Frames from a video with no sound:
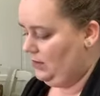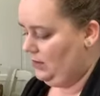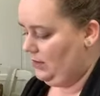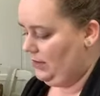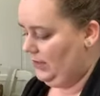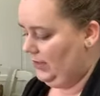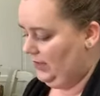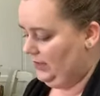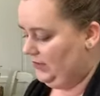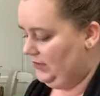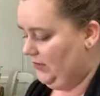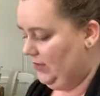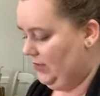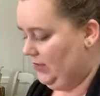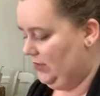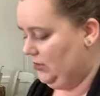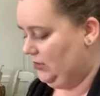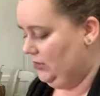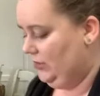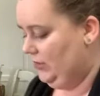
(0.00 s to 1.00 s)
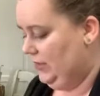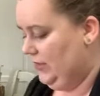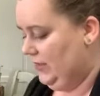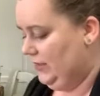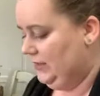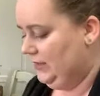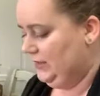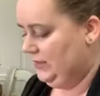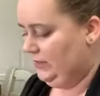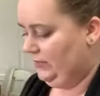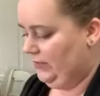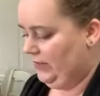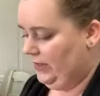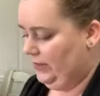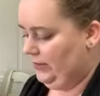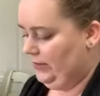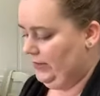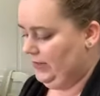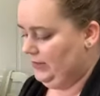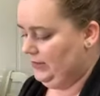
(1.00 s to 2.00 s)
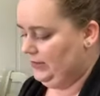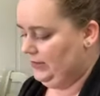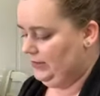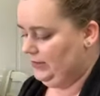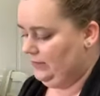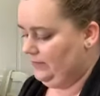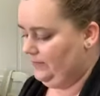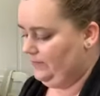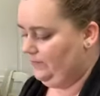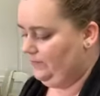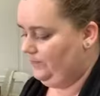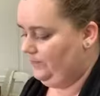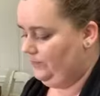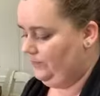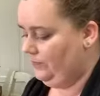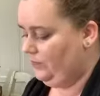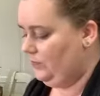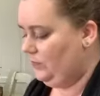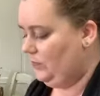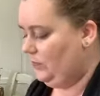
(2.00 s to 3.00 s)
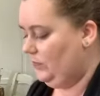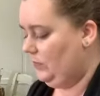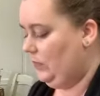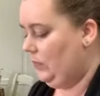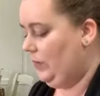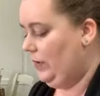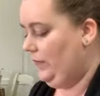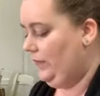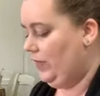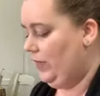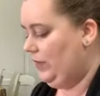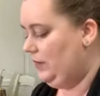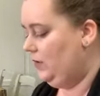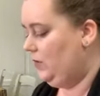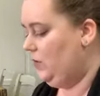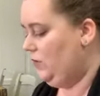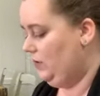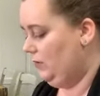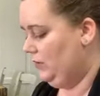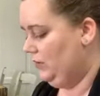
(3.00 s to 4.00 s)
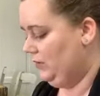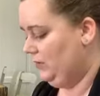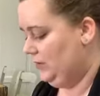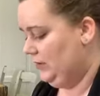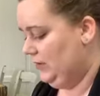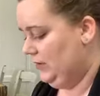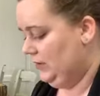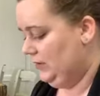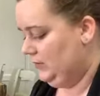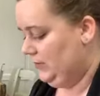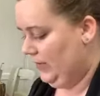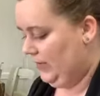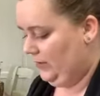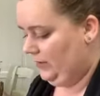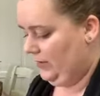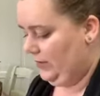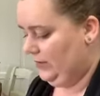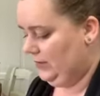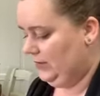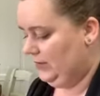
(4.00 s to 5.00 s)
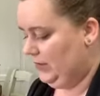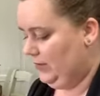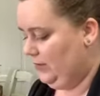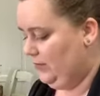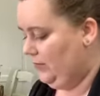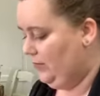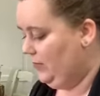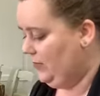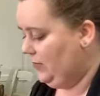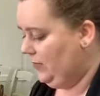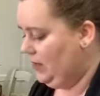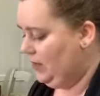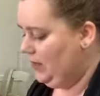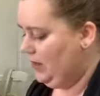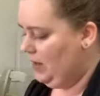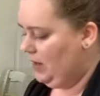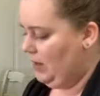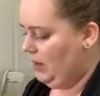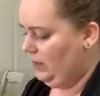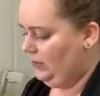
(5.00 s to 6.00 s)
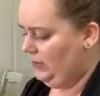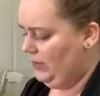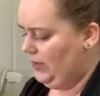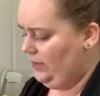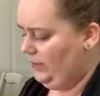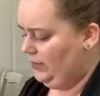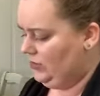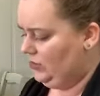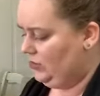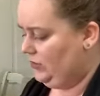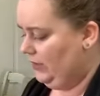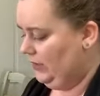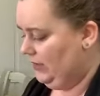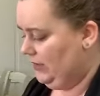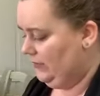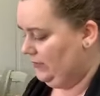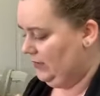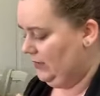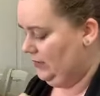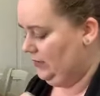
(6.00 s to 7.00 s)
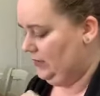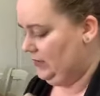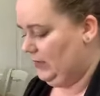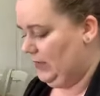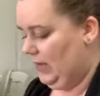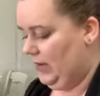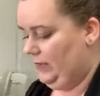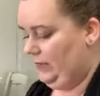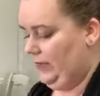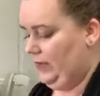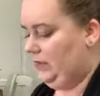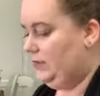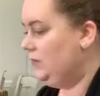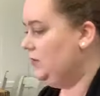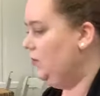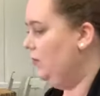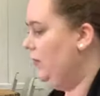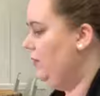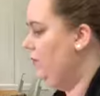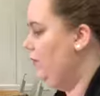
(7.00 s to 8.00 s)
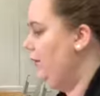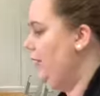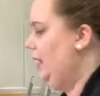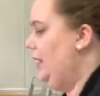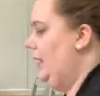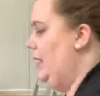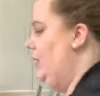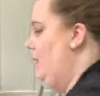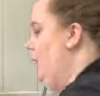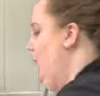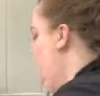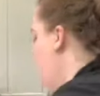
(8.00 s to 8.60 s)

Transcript: think it's fun to show you guys the different areas and we have a lot of corners in this bakery, so I don't have much green left. I used a lot of it, so we will make that work.